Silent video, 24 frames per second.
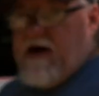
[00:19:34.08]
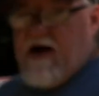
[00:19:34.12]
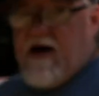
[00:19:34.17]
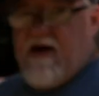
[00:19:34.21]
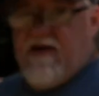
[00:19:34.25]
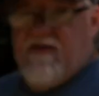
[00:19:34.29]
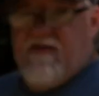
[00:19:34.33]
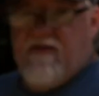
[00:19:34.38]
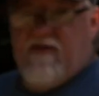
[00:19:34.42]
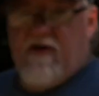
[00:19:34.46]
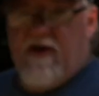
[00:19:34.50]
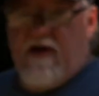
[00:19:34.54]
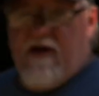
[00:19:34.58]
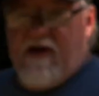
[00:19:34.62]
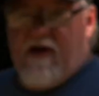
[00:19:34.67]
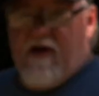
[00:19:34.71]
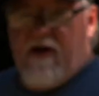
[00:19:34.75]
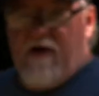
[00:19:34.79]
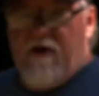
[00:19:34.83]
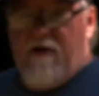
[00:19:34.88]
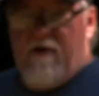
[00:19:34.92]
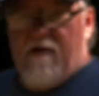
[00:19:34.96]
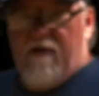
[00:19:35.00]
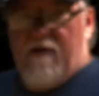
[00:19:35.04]
guys, there you
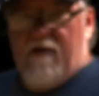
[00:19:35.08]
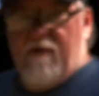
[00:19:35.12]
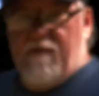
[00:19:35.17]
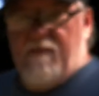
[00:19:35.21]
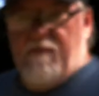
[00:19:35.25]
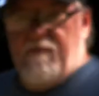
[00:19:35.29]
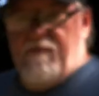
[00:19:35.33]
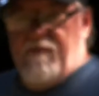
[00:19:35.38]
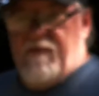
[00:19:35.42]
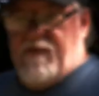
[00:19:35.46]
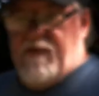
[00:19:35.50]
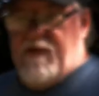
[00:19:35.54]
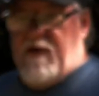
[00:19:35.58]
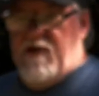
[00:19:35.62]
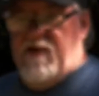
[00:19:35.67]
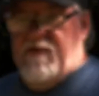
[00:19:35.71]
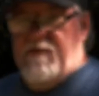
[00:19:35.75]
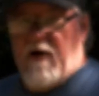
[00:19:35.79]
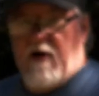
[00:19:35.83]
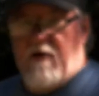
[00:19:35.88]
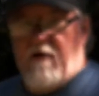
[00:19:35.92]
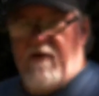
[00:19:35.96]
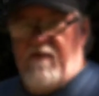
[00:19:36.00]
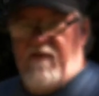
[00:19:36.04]
go. There's
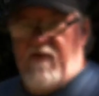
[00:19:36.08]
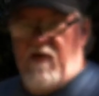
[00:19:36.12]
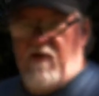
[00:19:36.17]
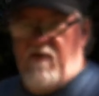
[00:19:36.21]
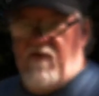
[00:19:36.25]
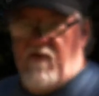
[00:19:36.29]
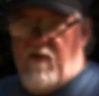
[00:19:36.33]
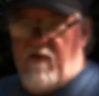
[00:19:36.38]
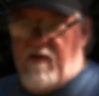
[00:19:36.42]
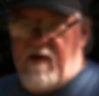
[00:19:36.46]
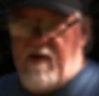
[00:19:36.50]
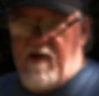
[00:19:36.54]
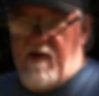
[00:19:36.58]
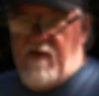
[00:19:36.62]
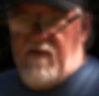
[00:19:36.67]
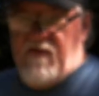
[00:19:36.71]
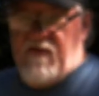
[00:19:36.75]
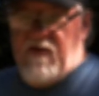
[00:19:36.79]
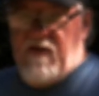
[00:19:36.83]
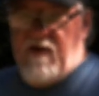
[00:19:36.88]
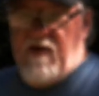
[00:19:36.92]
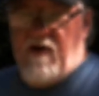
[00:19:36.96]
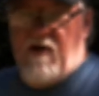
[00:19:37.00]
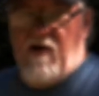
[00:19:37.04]
my review for
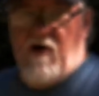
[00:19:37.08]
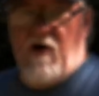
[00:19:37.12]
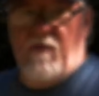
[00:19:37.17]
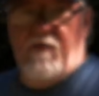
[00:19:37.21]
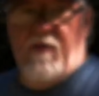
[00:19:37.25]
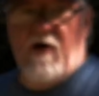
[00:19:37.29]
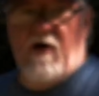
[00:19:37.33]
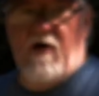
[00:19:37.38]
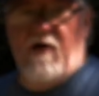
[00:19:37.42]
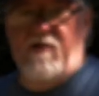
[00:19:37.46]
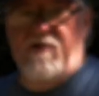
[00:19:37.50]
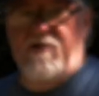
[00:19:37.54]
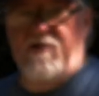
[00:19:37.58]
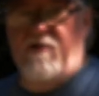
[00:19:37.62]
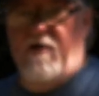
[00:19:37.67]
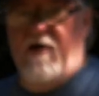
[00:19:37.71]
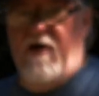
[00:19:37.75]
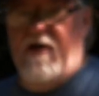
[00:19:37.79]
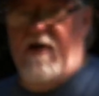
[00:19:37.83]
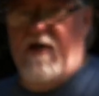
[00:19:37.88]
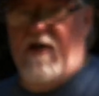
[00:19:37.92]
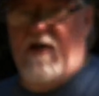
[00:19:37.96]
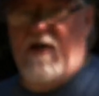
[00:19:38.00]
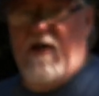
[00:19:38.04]
this. Hope y'all
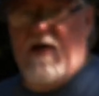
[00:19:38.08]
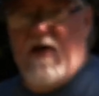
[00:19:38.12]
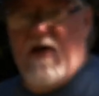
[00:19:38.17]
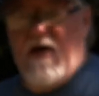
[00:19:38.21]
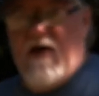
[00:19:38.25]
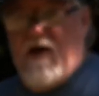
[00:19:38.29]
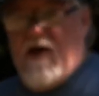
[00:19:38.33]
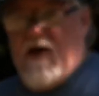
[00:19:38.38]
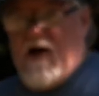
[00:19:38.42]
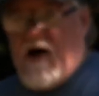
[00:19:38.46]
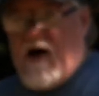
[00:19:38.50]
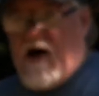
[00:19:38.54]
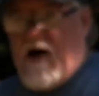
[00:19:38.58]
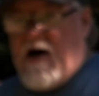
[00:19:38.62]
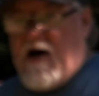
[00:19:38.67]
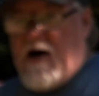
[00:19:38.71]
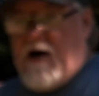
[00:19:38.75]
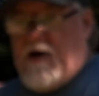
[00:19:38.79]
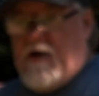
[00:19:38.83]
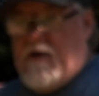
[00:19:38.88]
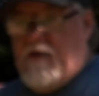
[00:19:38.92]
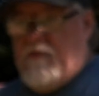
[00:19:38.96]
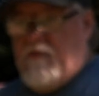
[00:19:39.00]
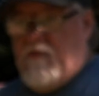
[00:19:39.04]
enjoyed it.
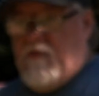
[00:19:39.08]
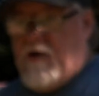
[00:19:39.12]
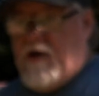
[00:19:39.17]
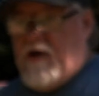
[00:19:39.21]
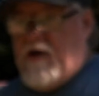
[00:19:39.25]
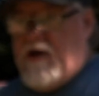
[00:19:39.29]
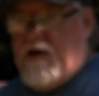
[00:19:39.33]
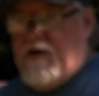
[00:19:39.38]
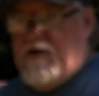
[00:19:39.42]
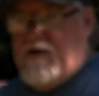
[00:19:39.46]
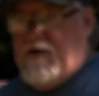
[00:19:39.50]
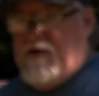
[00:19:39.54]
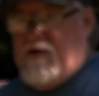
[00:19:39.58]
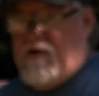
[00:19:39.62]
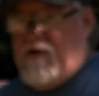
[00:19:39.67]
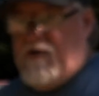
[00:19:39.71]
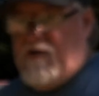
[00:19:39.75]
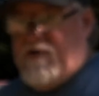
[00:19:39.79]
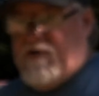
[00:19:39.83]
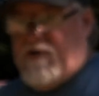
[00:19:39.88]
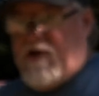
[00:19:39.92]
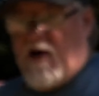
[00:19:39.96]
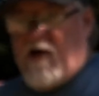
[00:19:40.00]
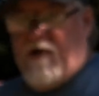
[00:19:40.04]
We're going to
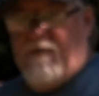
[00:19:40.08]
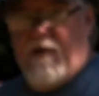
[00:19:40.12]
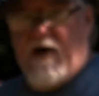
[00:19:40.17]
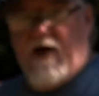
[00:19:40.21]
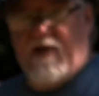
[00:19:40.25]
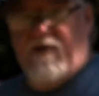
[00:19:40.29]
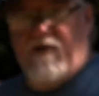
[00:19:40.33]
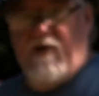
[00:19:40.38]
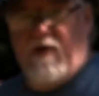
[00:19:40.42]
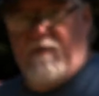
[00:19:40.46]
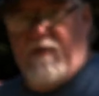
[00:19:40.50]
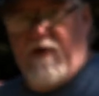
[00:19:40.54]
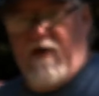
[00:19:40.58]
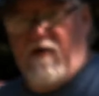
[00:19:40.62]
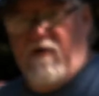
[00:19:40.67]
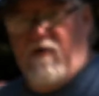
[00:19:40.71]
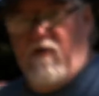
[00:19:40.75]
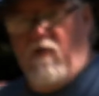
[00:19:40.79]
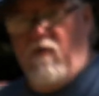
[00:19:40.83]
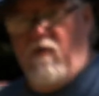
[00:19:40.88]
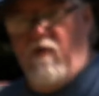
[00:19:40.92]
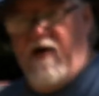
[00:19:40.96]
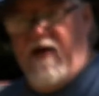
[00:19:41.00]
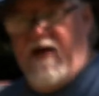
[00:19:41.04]
talk about the
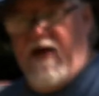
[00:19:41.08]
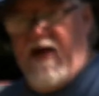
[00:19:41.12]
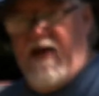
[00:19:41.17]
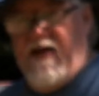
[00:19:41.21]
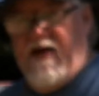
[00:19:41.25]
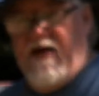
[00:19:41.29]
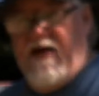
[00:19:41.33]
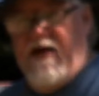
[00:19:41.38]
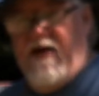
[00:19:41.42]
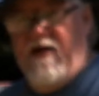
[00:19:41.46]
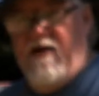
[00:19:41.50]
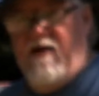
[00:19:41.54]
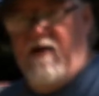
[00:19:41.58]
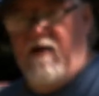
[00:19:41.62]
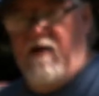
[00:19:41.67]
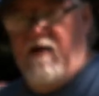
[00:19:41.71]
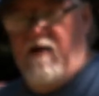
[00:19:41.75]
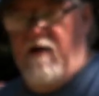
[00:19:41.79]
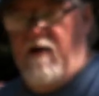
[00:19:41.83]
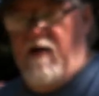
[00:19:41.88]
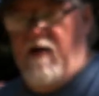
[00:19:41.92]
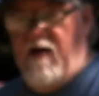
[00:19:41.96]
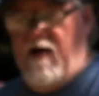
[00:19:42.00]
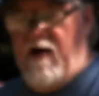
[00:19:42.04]
Pinnacle 180
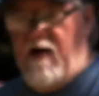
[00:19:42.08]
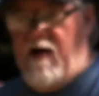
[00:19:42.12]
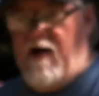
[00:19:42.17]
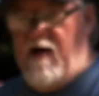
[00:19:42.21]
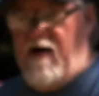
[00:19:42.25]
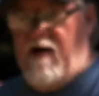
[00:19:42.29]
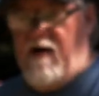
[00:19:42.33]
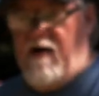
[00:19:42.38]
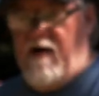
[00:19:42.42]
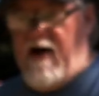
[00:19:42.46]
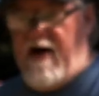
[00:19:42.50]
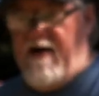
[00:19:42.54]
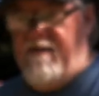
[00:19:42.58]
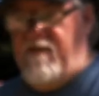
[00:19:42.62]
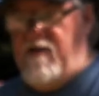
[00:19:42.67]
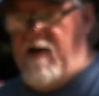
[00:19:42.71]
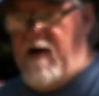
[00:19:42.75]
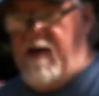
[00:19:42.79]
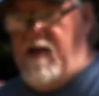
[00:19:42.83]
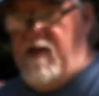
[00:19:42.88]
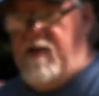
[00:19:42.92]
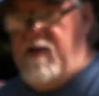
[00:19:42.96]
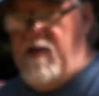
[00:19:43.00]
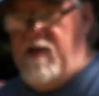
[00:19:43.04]
here after I
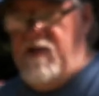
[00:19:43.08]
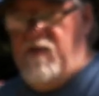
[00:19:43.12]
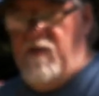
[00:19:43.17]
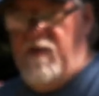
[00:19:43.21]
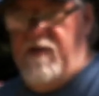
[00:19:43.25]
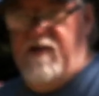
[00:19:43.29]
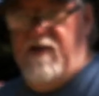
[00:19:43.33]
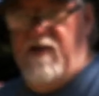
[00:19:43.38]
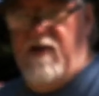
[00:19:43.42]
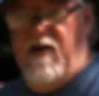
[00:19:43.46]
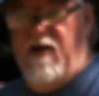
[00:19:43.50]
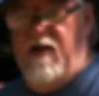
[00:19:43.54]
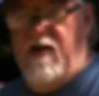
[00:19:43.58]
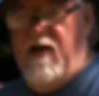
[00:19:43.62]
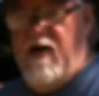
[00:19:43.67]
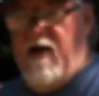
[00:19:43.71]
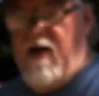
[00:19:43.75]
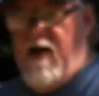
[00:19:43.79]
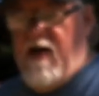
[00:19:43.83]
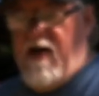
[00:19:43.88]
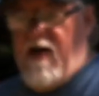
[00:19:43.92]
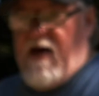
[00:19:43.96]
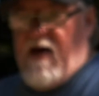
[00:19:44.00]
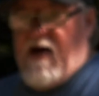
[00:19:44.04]
get this one done.
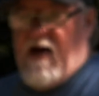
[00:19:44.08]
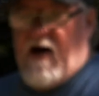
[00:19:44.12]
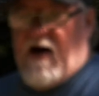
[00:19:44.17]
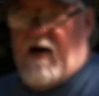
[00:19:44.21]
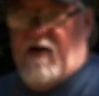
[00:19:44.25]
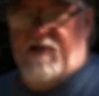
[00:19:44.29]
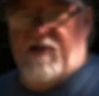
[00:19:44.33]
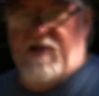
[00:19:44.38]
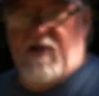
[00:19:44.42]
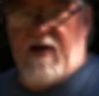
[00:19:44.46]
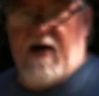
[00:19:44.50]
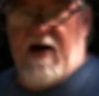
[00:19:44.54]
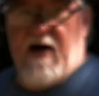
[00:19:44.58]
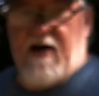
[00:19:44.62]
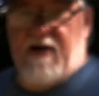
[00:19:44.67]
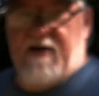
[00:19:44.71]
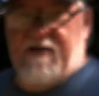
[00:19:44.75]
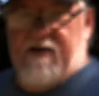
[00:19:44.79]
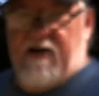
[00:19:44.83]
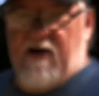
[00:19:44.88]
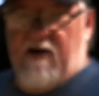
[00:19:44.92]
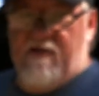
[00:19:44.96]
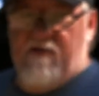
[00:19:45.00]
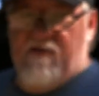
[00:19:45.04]
I'll show you how to
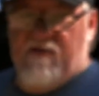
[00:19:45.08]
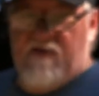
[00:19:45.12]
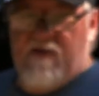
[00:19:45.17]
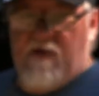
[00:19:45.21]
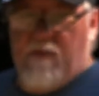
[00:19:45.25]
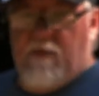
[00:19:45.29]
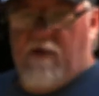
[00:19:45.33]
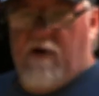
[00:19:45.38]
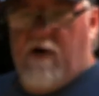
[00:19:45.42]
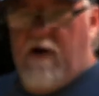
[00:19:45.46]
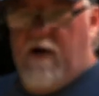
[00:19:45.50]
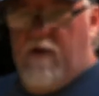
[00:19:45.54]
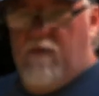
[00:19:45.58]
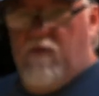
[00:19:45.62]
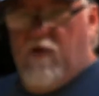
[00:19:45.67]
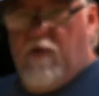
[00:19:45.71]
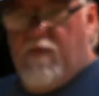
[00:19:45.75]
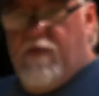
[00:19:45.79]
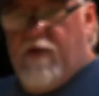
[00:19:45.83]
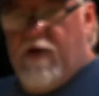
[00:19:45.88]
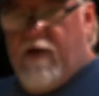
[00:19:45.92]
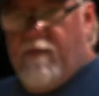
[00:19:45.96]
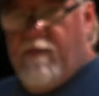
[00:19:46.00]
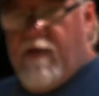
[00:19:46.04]
tear this one apart, and we'll
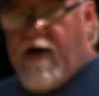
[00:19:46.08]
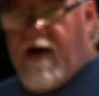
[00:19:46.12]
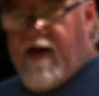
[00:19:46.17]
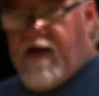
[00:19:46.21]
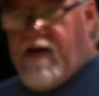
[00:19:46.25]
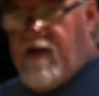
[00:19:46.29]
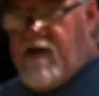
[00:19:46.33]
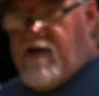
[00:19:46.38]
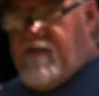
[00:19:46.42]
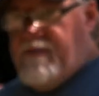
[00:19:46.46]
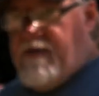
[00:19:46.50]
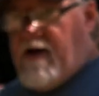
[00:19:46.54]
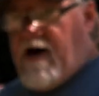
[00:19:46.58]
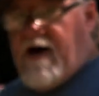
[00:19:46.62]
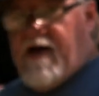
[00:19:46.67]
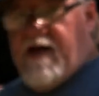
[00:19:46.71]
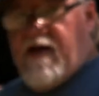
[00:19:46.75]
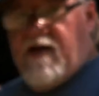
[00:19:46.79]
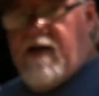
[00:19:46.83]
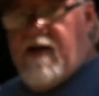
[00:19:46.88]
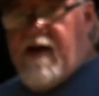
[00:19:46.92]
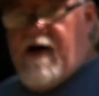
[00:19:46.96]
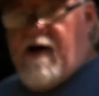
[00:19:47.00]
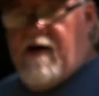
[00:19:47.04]
put it back in its
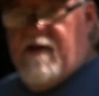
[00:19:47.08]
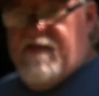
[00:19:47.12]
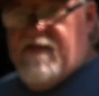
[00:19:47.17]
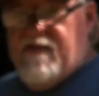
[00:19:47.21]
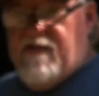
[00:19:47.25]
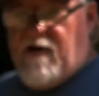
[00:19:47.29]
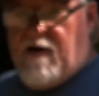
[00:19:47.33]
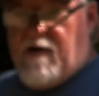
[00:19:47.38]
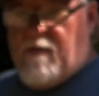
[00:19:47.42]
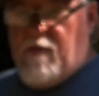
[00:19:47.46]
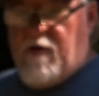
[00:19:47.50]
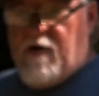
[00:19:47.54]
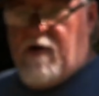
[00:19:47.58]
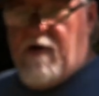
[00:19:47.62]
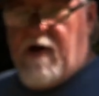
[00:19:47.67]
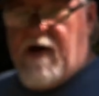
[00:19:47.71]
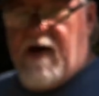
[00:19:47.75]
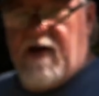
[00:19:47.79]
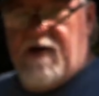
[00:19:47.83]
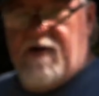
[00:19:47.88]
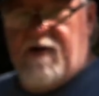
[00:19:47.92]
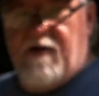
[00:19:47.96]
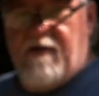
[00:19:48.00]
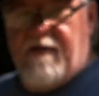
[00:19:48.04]
pocket now. So I'm going to go
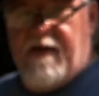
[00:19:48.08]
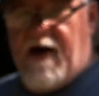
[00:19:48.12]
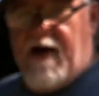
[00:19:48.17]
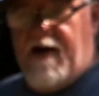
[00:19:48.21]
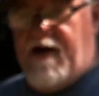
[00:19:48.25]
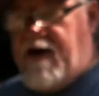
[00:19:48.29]
ahead and do that